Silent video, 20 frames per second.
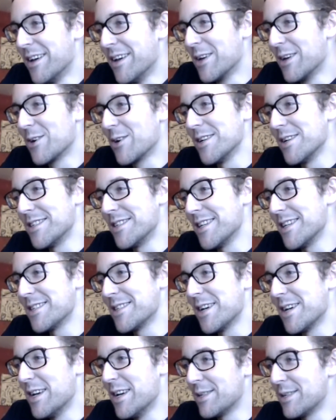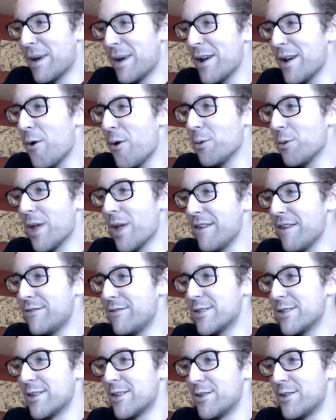Chris says, is my whole life
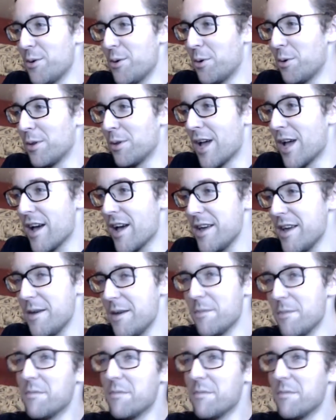just a total lie?